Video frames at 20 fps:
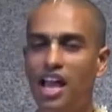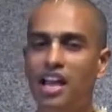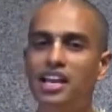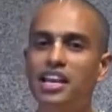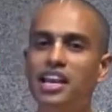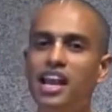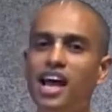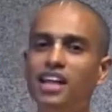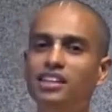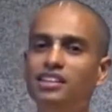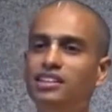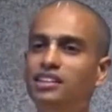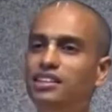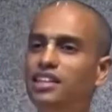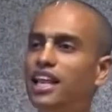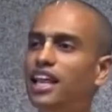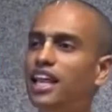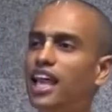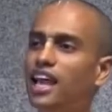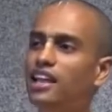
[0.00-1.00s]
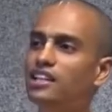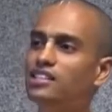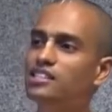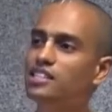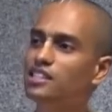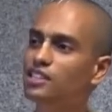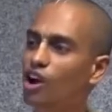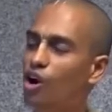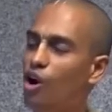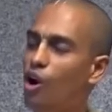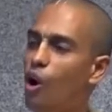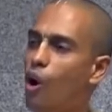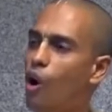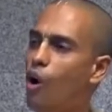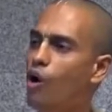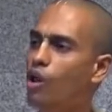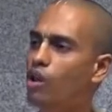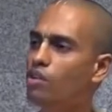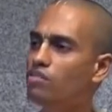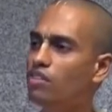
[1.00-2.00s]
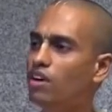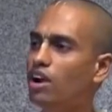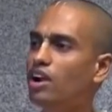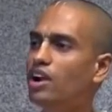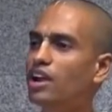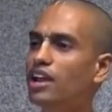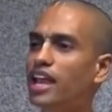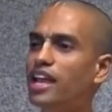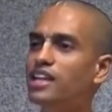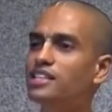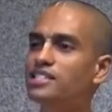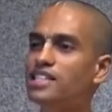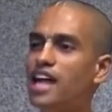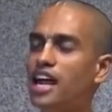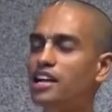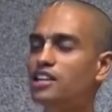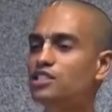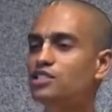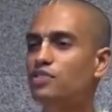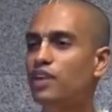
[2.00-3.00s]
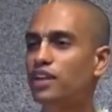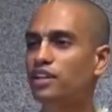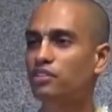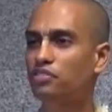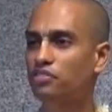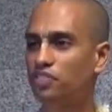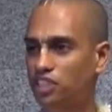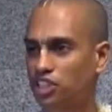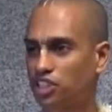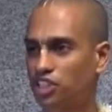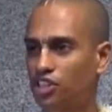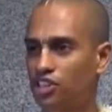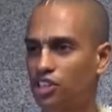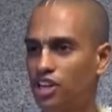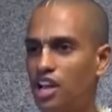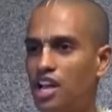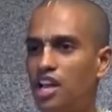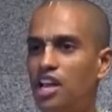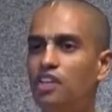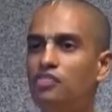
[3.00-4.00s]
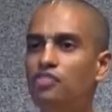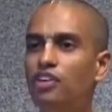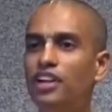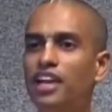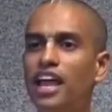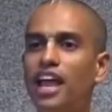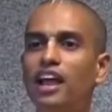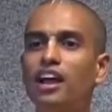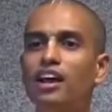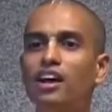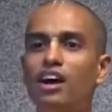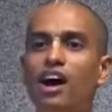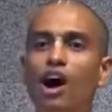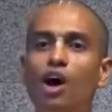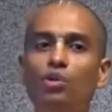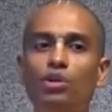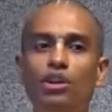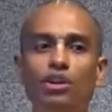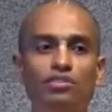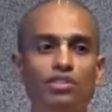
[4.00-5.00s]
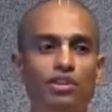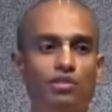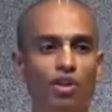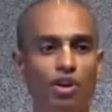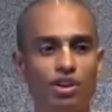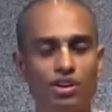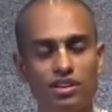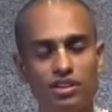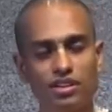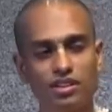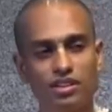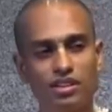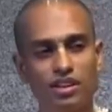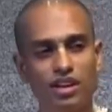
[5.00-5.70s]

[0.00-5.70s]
Nothing else in the whole world can satisfy the fish if you take out of the water.